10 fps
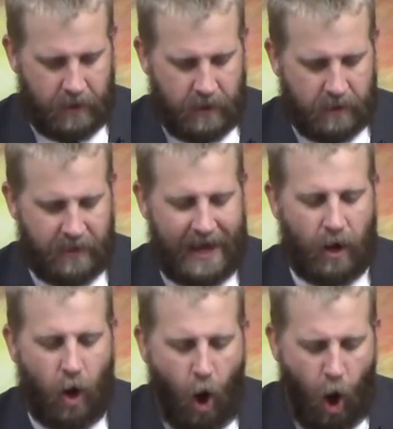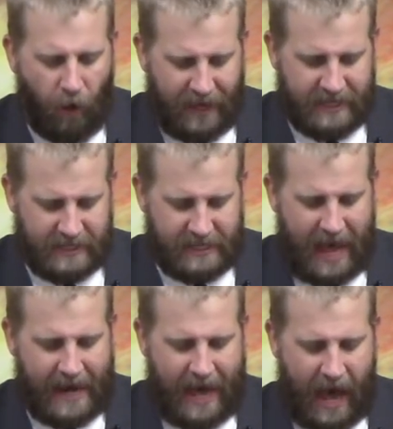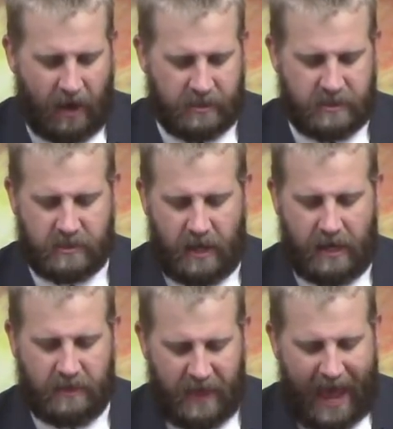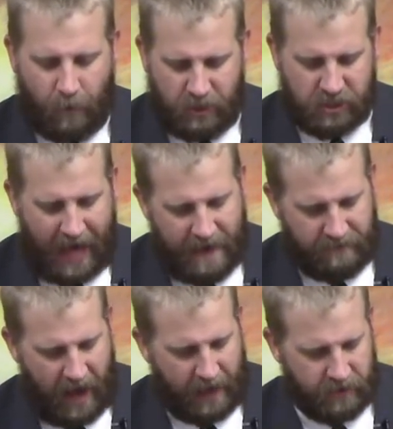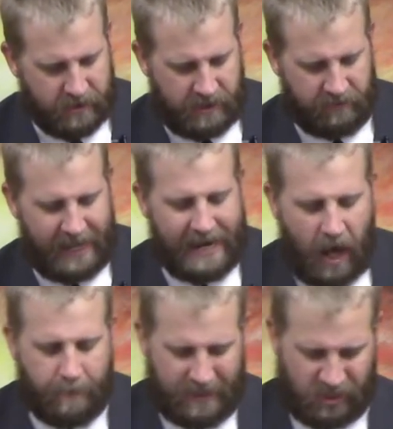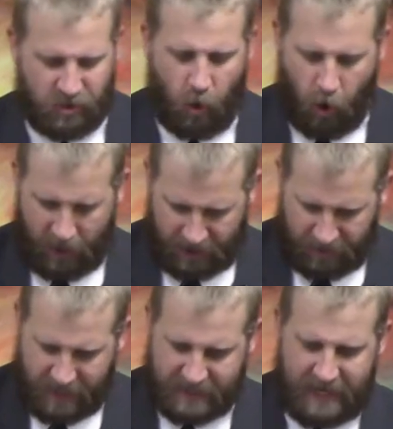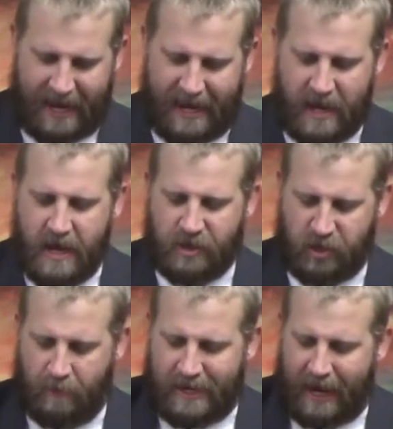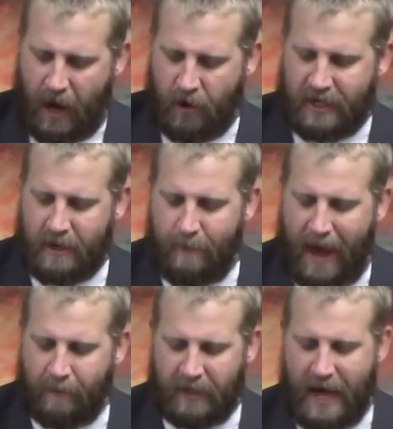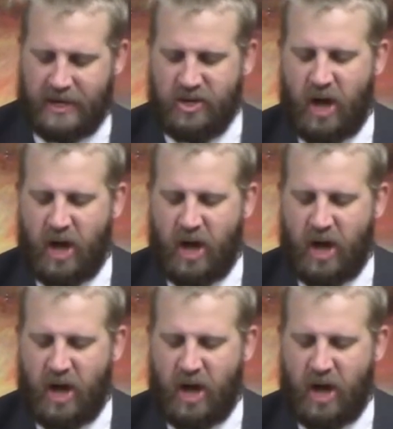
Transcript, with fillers: that all that is in thine house, and that which thy fathers have laid up in store unto this day, shall be carried into Babylon.